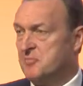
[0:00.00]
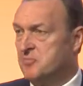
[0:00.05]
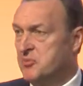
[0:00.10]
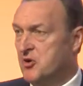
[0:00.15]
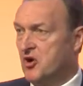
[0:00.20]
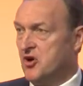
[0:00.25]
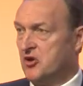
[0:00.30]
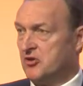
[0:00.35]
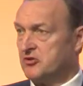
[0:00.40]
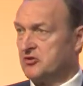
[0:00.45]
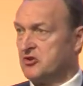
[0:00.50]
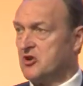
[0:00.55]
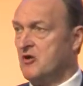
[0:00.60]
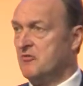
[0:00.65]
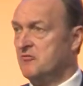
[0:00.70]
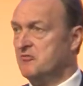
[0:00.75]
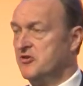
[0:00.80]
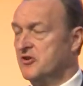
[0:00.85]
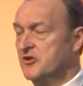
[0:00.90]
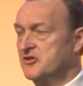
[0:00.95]
important
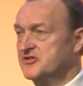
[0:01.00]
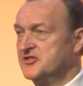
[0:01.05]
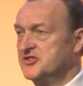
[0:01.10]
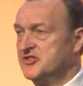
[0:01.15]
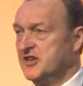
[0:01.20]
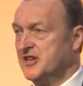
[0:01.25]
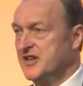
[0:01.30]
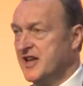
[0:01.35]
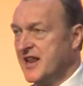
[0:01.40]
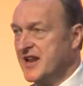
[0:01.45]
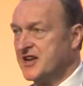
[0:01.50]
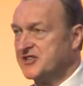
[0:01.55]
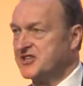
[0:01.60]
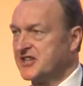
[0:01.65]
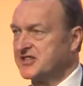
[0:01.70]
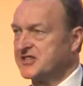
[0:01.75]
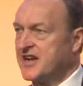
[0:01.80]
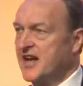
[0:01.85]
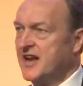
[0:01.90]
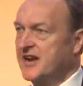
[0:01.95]
conference in the
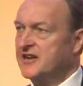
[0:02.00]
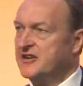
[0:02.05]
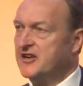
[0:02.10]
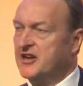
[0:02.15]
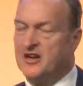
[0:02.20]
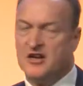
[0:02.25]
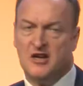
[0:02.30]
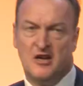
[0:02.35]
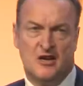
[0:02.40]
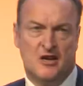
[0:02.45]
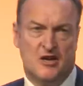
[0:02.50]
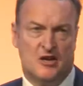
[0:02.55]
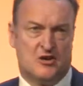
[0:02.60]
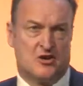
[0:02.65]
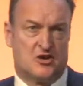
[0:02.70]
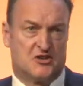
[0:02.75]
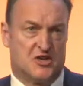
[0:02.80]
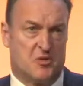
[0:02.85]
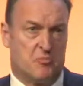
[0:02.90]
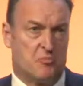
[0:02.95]
NHS calendar
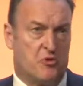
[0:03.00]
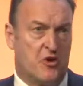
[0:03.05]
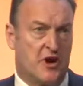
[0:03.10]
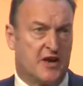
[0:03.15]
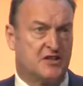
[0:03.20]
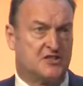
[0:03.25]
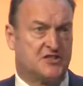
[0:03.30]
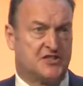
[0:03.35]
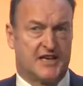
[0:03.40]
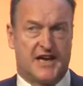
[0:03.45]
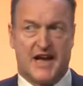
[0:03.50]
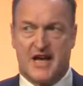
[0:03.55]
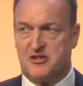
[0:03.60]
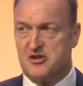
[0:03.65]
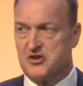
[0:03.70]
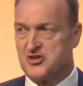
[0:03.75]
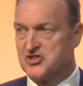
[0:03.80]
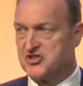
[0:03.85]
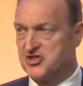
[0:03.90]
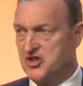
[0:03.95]
because it brings
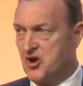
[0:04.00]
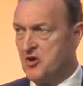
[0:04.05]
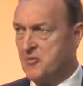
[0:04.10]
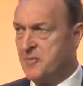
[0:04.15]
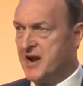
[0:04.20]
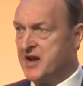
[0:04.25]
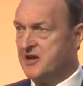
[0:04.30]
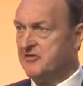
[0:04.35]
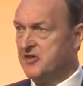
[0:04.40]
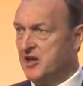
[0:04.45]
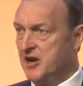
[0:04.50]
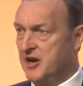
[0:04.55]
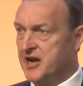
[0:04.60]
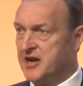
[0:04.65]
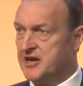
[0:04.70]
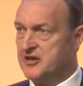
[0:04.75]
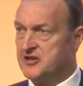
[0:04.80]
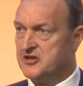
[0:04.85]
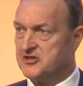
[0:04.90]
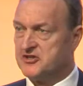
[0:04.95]
together so many of the
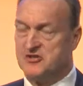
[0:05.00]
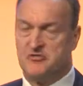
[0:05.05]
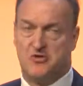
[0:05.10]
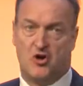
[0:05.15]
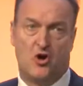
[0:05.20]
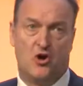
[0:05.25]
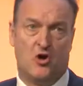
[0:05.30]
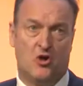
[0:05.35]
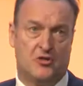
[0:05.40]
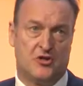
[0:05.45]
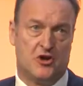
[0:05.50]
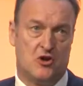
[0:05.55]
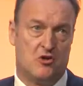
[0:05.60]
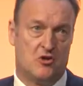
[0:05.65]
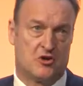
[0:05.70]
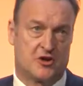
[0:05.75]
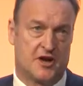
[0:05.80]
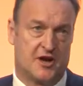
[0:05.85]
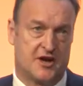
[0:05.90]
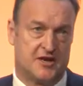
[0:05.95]
leaders of all the
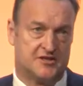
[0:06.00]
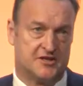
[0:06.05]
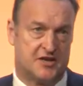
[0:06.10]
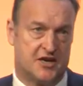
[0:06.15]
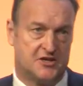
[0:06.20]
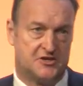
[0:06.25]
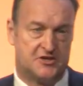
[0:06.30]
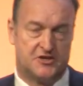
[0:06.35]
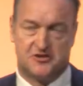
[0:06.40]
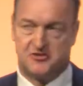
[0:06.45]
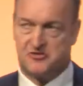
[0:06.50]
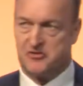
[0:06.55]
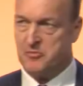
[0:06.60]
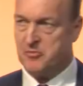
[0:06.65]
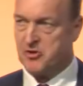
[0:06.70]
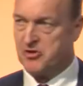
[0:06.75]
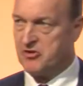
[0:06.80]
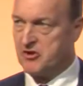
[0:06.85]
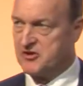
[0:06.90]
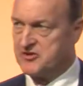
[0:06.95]
organisations
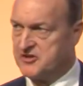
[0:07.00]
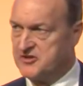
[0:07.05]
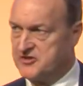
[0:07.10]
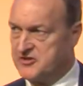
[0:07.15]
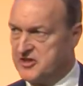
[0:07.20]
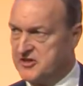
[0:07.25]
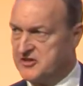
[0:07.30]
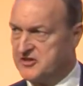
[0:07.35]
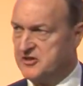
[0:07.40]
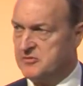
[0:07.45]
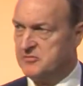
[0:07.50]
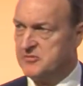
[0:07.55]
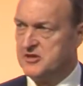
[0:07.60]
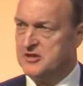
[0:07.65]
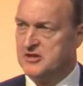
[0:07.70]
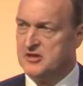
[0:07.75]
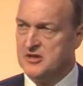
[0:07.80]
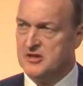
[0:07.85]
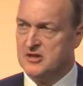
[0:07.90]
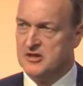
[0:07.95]
from across the system.
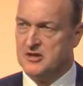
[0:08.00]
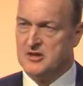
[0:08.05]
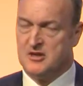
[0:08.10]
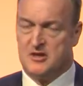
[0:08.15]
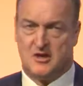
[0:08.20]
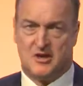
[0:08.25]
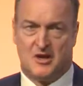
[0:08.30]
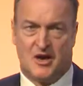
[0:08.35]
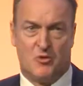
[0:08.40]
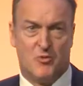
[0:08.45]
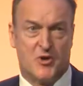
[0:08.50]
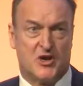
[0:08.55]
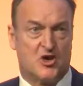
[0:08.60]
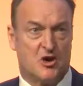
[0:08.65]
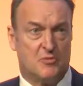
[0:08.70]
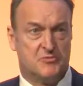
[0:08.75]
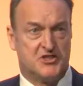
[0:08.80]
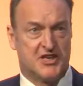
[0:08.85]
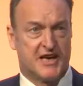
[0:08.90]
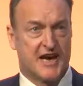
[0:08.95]
And we
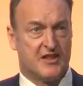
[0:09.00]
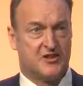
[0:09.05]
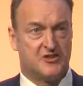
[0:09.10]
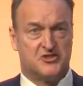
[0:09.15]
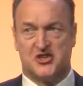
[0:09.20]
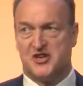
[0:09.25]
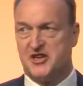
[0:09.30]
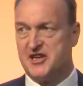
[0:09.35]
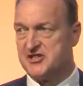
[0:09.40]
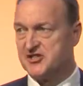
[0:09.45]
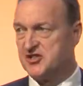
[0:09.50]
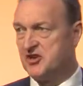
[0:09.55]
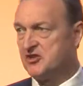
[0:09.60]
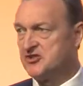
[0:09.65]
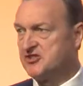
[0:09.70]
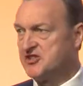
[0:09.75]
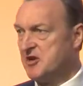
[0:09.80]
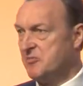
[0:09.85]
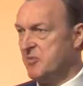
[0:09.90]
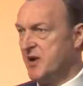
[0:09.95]
come together to
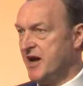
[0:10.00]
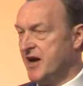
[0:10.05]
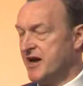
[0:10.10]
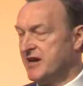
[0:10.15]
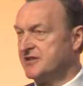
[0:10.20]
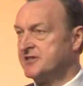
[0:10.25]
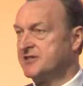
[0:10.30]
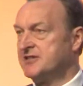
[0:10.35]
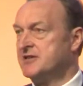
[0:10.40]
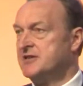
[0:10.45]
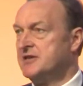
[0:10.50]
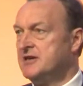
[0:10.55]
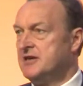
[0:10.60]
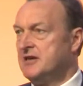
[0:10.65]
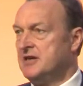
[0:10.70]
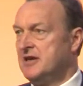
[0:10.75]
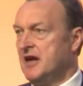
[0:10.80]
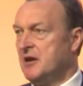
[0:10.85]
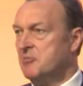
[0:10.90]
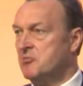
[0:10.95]
discuss, debate,
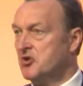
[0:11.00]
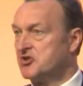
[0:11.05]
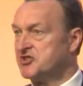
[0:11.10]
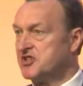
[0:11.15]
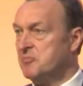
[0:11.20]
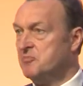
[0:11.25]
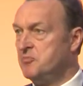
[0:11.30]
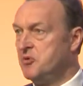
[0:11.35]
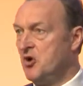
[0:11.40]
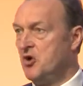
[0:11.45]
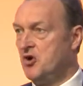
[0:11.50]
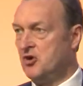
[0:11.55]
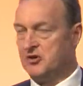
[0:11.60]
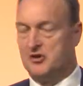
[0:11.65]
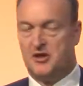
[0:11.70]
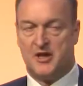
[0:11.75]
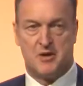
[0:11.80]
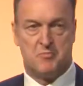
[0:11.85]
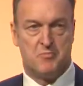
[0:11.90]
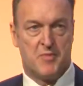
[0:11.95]
and most
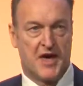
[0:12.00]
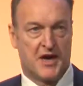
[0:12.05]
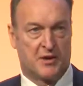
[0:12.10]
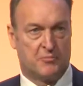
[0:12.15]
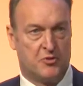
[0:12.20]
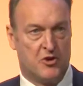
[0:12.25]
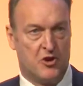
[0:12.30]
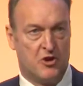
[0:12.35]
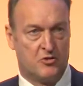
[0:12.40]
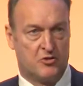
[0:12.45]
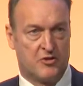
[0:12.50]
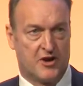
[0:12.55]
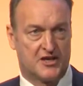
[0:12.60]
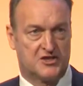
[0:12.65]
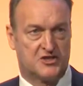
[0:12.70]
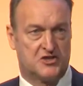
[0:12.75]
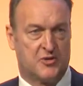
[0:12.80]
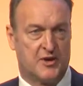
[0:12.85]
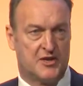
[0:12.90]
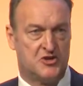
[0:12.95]
importantly, make
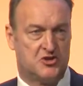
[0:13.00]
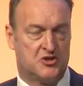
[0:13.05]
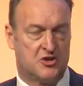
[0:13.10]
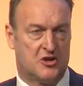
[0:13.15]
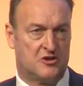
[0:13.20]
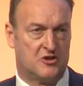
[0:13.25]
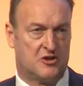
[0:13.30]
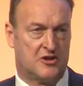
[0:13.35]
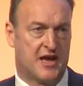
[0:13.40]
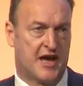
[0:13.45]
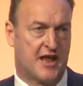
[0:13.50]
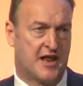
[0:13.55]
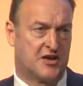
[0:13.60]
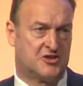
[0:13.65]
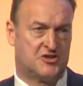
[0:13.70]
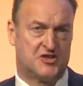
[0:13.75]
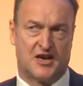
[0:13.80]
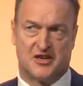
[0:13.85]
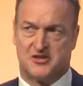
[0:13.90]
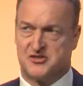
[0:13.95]
progress to ensure that the
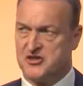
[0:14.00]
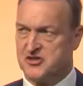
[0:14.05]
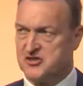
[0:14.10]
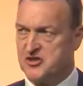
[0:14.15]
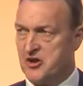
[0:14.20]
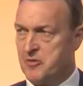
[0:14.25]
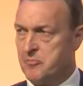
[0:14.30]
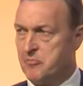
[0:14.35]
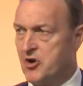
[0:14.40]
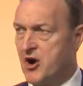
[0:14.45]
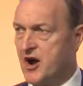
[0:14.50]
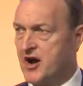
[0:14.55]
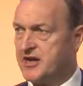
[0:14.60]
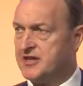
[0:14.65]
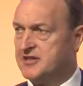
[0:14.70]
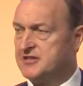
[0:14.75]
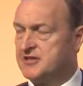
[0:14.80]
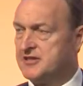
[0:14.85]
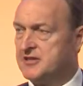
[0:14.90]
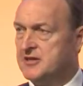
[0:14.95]
NHS has got a
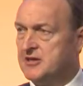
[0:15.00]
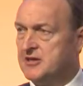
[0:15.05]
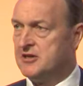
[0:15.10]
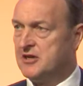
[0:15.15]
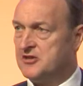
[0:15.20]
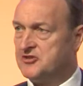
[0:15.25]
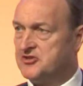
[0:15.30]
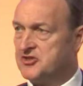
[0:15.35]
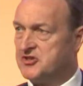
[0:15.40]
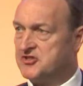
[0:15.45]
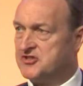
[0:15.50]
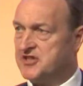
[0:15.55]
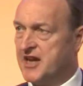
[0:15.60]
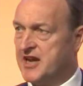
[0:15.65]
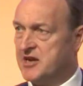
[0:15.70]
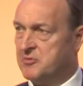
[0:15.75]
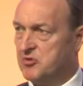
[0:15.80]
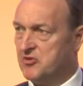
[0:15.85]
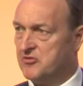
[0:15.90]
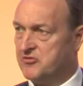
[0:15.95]
bright and
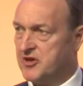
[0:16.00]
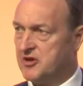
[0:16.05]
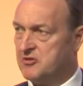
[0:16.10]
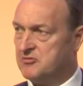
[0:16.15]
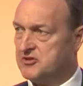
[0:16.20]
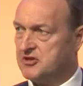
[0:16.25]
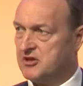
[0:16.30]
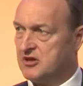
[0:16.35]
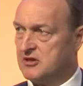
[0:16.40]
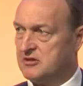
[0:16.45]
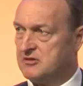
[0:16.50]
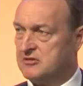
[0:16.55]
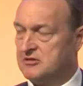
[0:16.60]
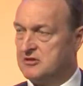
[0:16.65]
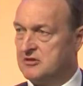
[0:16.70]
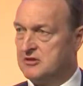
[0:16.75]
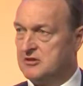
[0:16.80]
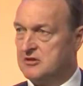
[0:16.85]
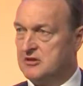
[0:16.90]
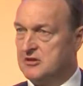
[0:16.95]
sustainable future.
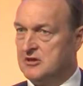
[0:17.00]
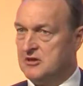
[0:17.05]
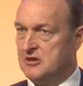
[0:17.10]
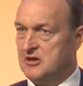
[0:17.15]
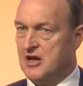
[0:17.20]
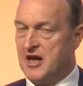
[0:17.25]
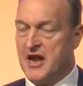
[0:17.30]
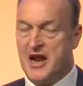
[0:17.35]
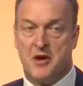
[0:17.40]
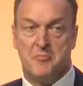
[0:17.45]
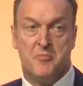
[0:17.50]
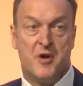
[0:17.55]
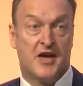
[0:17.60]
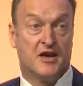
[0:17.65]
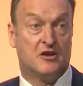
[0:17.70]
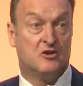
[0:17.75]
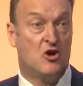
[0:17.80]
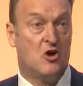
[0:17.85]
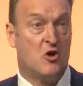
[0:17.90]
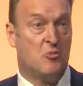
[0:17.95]
And I
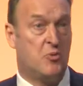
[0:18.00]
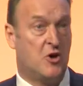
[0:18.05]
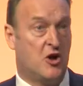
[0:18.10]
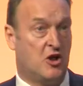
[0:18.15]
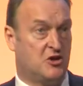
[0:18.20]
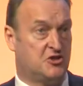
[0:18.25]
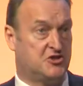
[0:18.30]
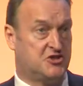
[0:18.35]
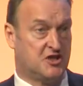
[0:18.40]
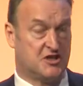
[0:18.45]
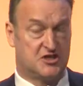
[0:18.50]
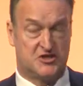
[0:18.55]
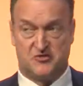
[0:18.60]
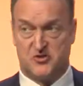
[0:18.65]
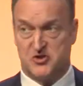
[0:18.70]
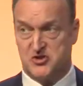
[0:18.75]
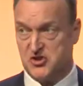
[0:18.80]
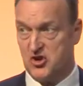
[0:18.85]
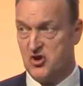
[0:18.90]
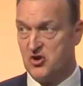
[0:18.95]
make no apologies
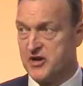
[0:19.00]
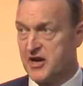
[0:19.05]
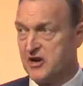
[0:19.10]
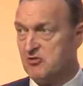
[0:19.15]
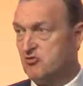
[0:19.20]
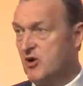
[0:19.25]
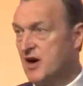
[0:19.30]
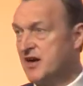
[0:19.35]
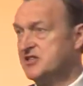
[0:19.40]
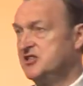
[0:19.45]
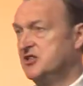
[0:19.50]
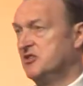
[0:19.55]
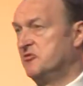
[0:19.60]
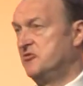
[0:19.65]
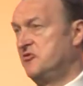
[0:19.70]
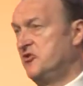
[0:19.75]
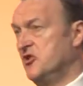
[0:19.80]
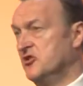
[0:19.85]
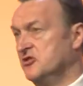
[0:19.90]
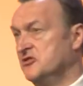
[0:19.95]
for talking right up
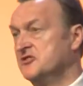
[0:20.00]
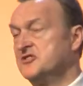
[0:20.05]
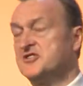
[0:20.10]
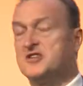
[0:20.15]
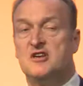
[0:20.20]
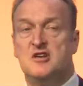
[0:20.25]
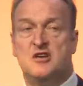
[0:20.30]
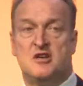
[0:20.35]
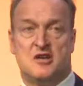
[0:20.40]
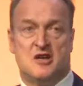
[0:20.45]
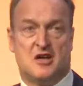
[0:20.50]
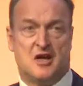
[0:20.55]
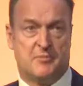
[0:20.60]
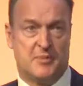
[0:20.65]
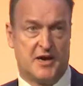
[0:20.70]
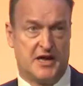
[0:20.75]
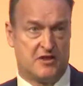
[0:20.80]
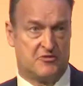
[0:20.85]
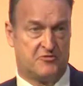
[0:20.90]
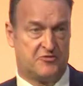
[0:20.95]
front
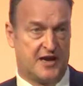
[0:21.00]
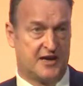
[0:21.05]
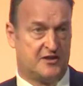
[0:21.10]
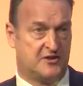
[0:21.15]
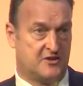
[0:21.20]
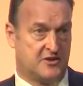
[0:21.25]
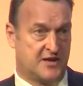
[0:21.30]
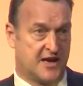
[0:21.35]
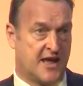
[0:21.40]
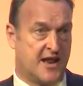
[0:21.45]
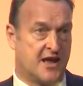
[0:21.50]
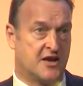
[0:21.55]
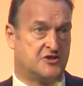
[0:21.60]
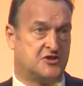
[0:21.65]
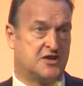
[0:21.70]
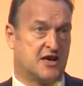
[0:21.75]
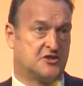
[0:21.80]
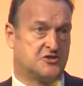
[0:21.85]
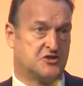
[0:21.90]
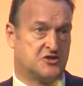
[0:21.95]
about the fact that the
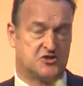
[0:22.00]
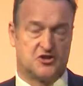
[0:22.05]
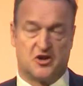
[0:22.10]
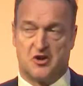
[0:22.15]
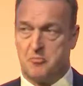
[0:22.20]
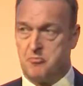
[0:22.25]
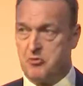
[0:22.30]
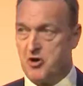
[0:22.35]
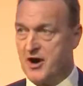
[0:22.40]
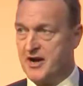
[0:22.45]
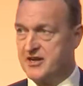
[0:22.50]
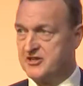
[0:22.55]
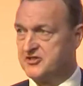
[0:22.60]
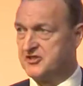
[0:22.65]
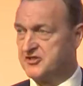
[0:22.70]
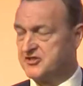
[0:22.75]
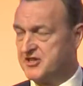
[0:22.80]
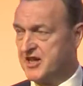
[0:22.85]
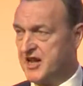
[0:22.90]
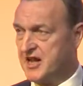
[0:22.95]
NHS has got a bright,
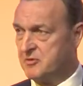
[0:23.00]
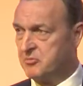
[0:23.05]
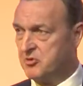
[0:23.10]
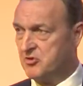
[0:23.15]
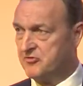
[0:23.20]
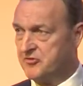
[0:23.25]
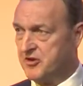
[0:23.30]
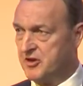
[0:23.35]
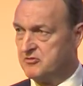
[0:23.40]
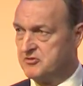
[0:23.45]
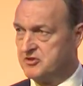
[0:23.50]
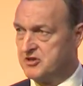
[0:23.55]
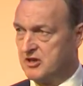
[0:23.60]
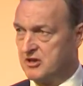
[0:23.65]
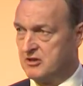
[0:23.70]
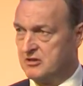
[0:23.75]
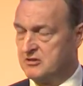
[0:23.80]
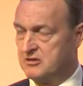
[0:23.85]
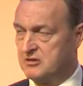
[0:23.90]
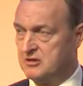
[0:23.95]
sustainable
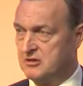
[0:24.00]
future.